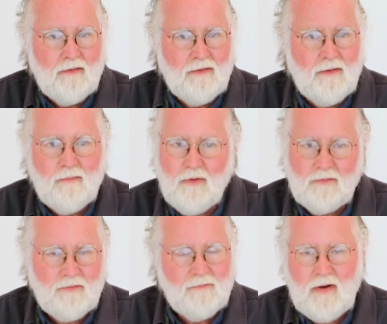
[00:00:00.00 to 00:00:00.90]
the
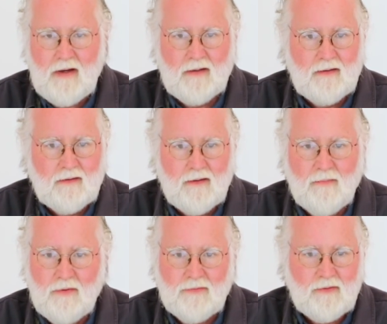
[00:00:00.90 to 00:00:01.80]
most fun, the
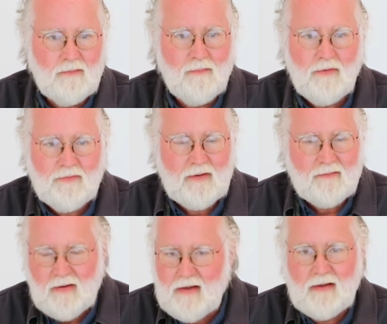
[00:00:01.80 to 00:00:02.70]
most
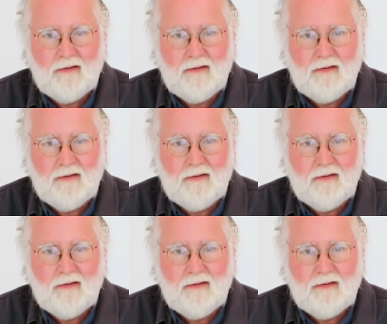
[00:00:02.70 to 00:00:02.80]
exciting